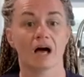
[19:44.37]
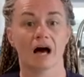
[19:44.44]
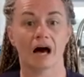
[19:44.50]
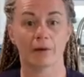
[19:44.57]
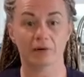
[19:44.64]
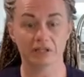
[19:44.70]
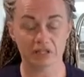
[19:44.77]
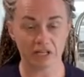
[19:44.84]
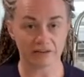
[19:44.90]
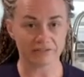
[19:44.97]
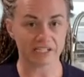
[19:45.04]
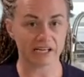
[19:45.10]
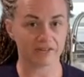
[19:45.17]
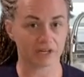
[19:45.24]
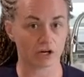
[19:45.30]
I would love
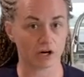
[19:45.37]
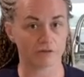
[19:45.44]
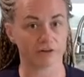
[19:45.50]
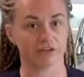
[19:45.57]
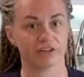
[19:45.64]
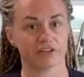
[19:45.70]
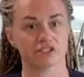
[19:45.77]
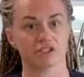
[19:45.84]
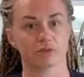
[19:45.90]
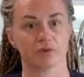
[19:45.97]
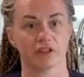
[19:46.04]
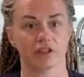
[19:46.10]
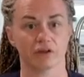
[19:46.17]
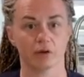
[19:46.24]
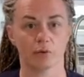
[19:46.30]
to have a conversation
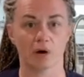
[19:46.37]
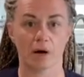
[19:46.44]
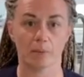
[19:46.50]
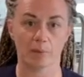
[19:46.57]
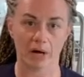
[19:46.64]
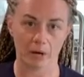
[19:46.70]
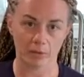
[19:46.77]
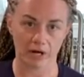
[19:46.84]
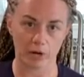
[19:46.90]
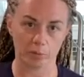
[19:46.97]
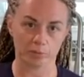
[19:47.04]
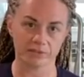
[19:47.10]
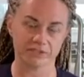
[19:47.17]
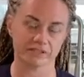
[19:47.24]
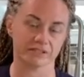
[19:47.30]
with you about our
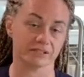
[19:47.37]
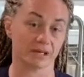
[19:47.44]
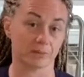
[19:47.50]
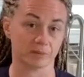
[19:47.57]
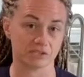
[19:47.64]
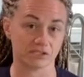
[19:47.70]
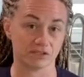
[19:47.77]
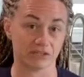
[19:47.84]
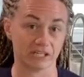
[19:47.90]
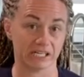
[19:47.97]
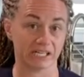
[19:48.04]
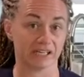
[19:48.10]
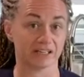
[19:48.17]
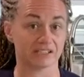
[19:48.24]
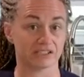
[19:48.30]
business
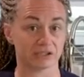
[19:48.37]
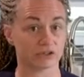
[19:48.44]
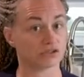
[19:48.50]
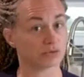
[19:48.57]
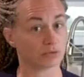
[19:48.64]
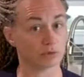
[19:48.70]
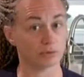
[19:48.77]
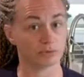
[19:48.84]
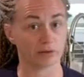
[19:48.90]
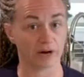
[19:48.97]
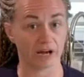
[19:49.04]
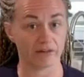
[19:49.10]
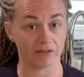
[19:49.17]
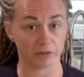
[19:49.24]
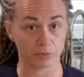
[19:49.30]
opportunity, because there's room for
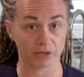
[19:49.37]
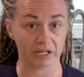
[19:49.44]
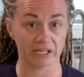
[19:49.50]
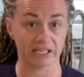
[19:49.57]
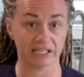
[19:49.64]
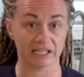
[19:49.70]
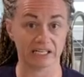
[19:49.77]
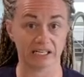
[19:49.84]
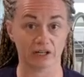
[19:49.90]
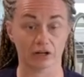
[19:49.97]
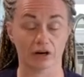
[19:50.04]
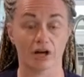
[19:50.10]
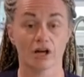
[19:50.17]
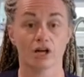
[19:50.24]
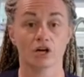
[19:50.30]
everyone in here